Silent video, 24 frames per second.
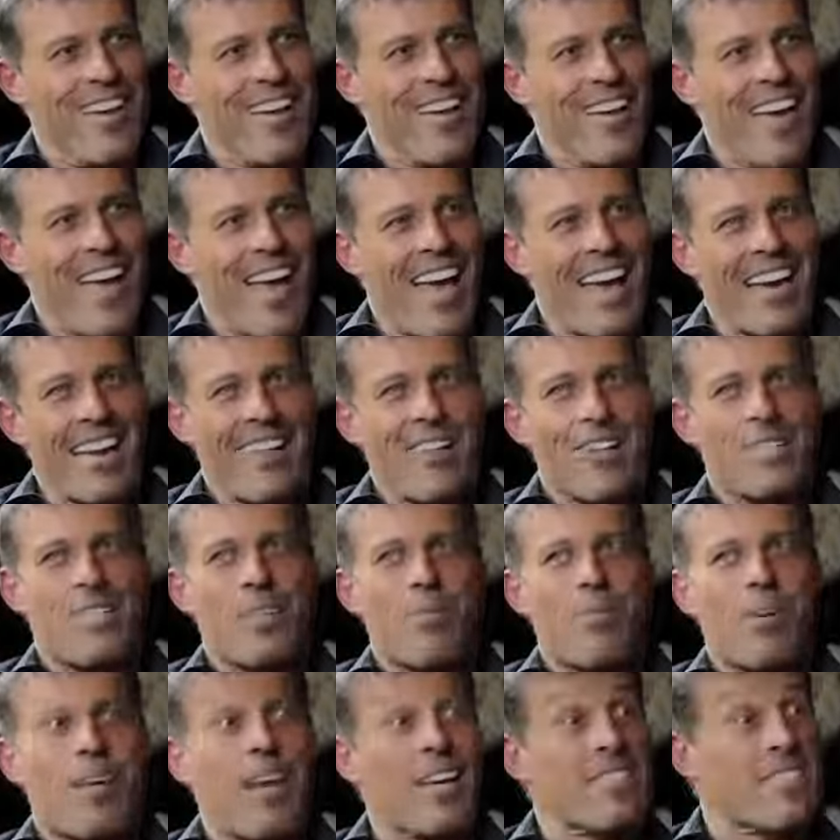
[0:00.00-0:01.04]
And he looked at
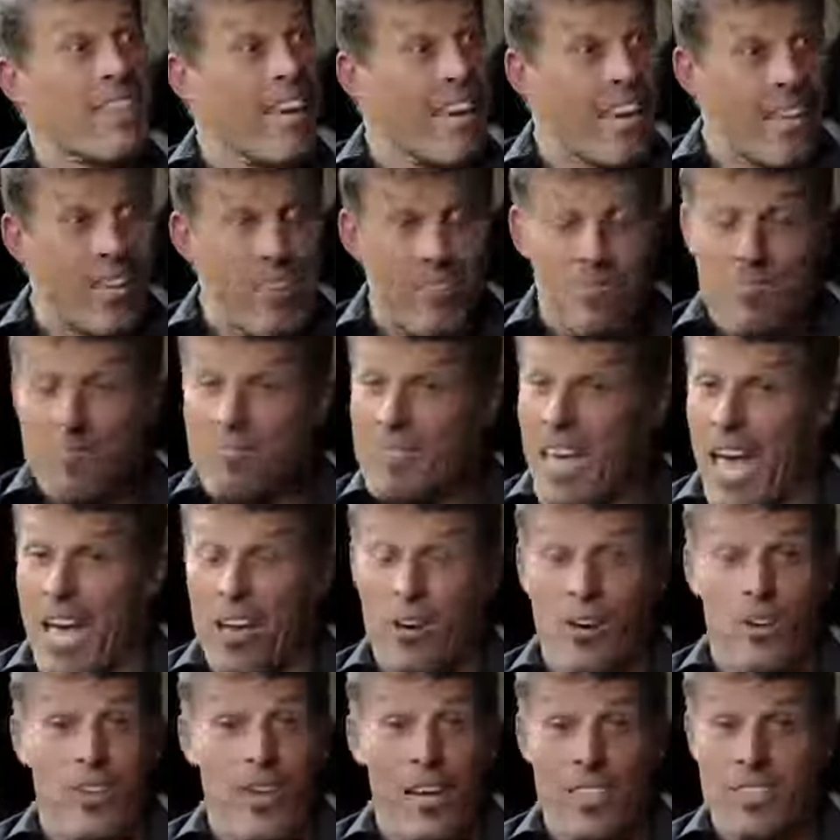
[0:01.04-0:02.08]
me and I said, and taking
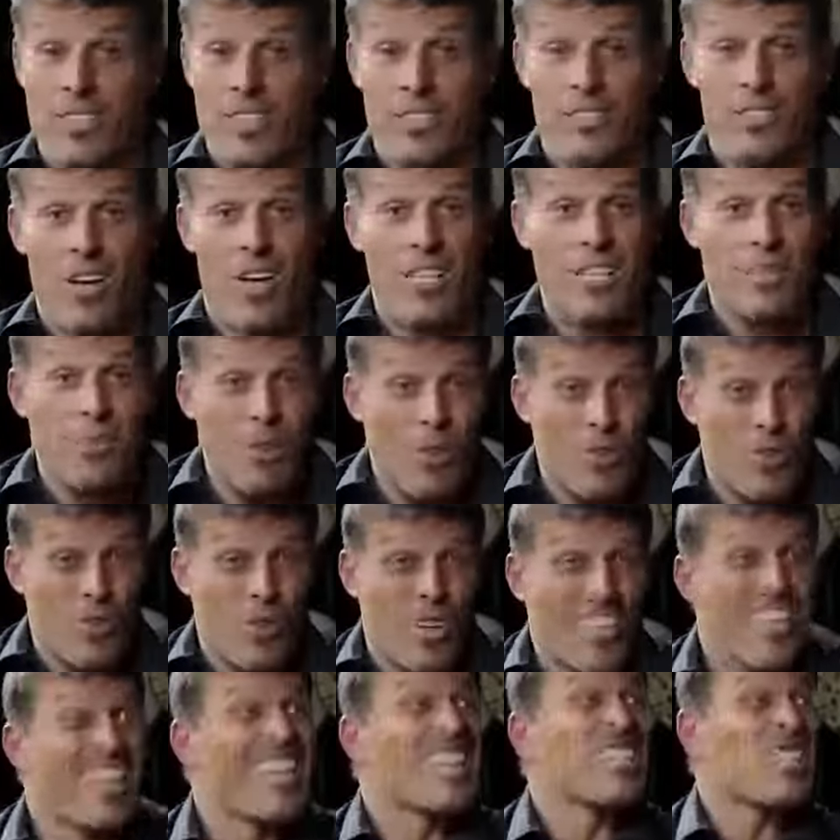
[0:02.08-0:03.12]
her lunch, that's awesome. He goes,
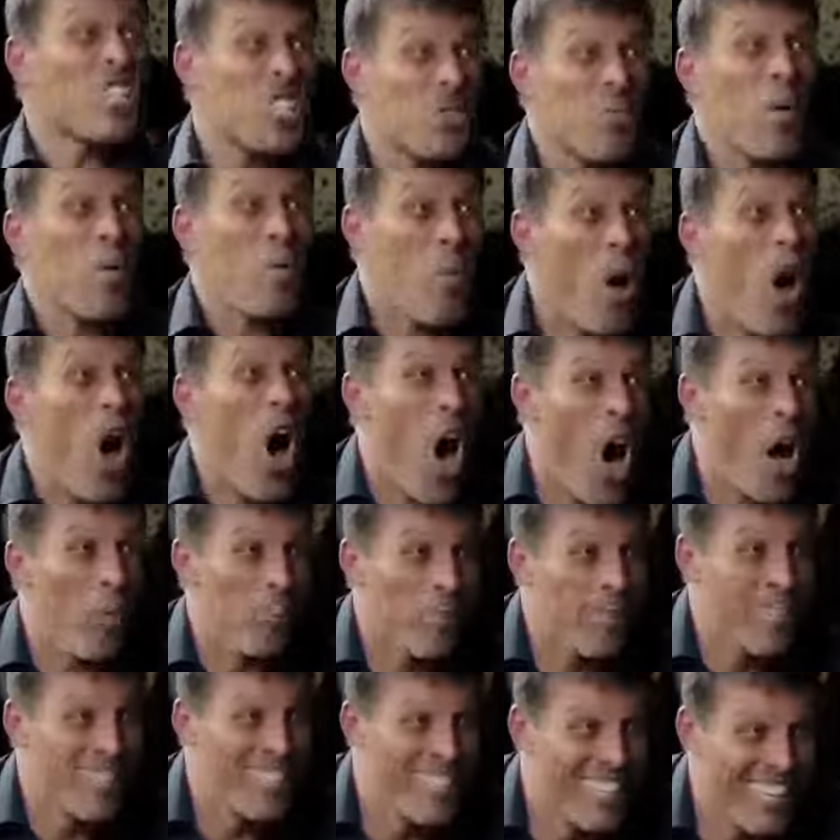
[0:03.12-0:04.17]
well, she's my mom.
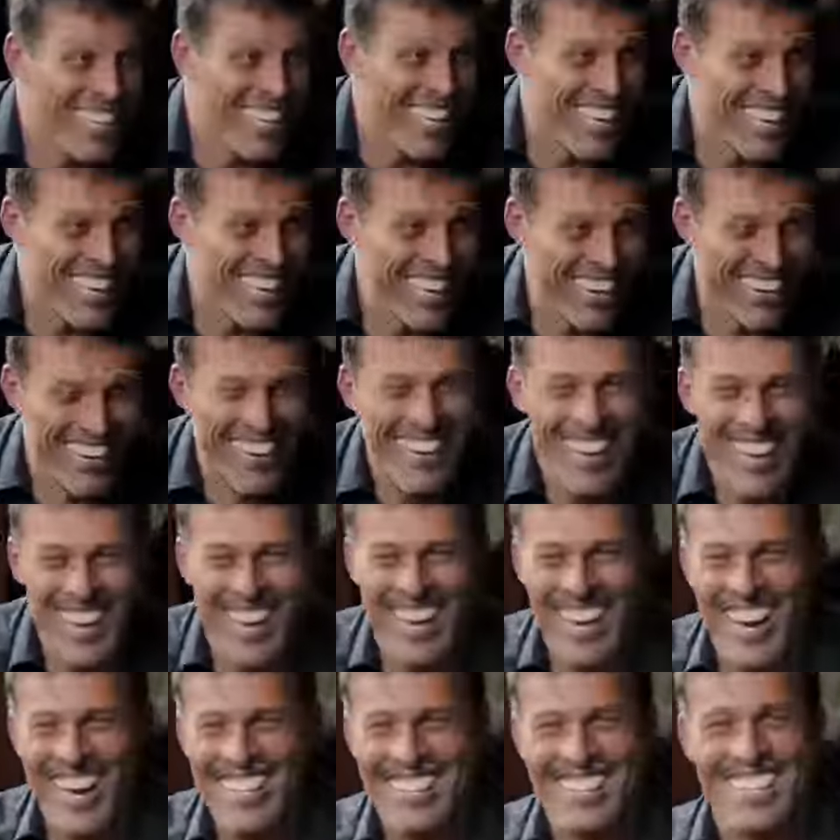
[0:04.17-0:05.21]

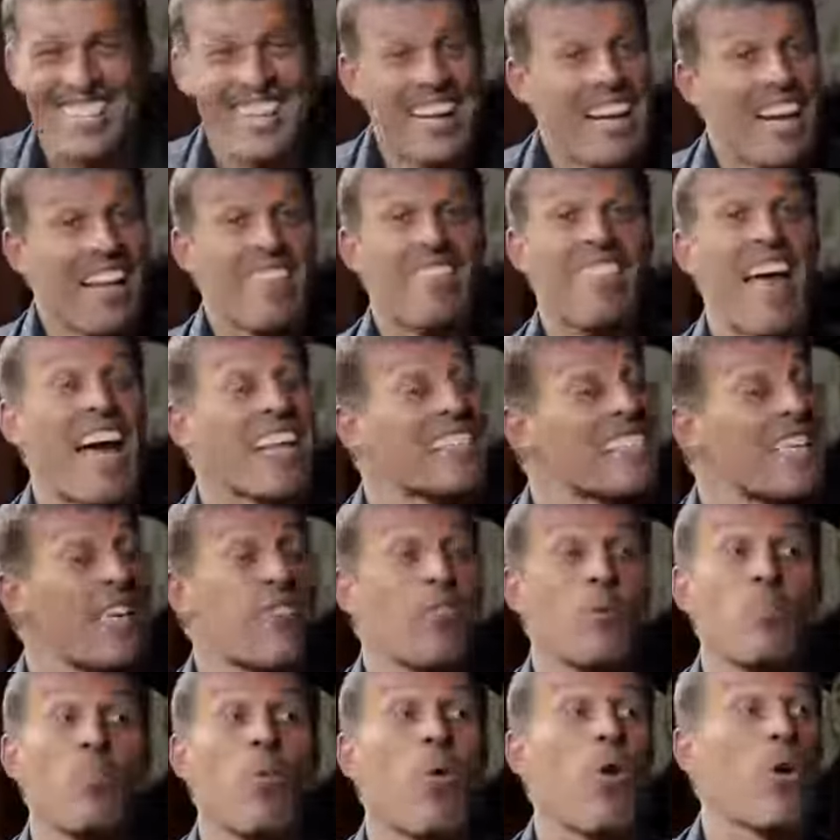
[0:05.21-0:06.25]
And I said, that's
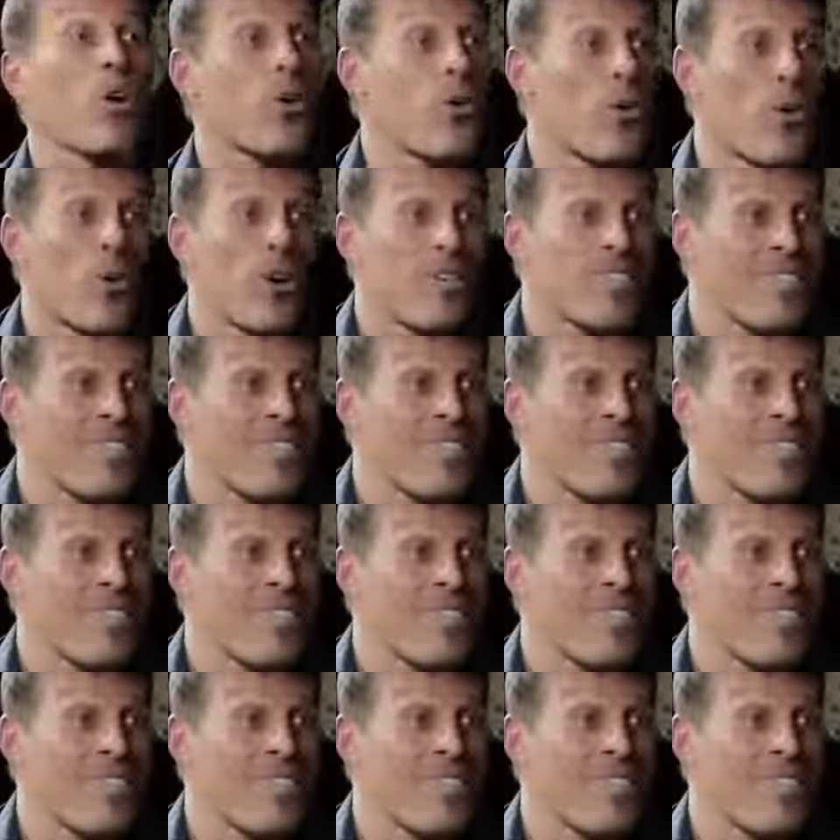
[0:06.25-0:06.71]
even more cool.